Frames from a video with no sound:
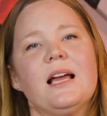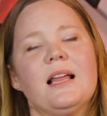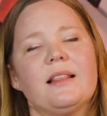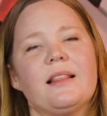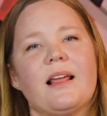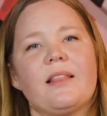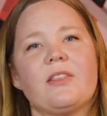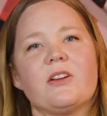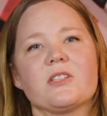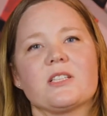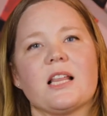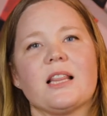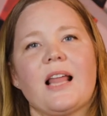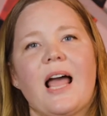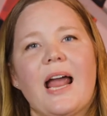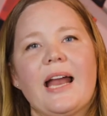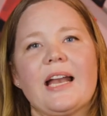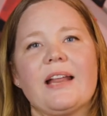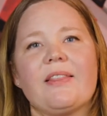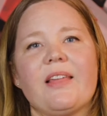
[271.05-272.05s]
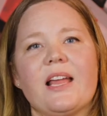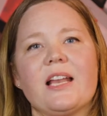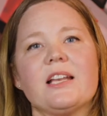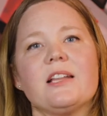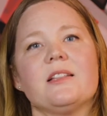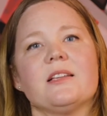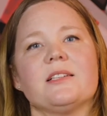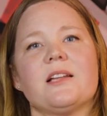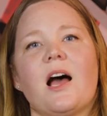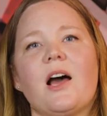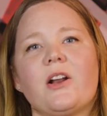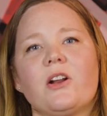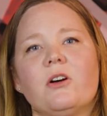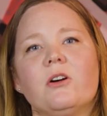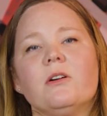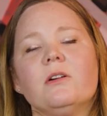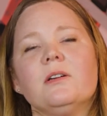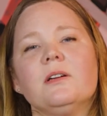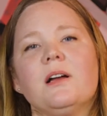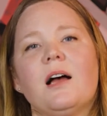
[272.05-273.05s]
that there's a light at the end of the
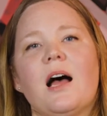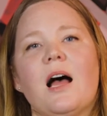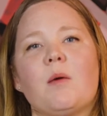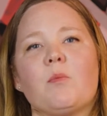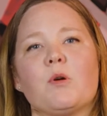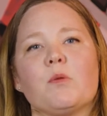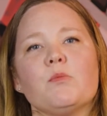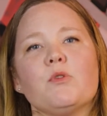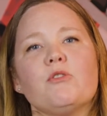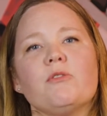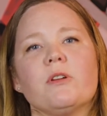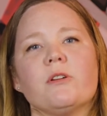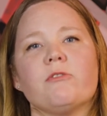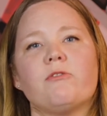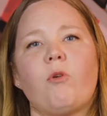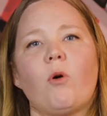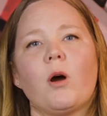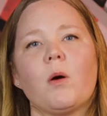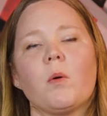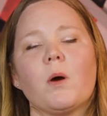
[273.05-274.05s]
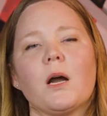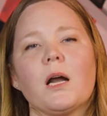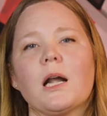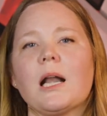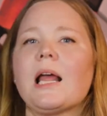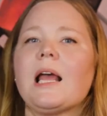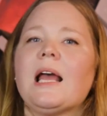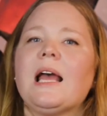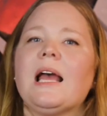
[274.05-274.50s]
tunnel. We're moving forward,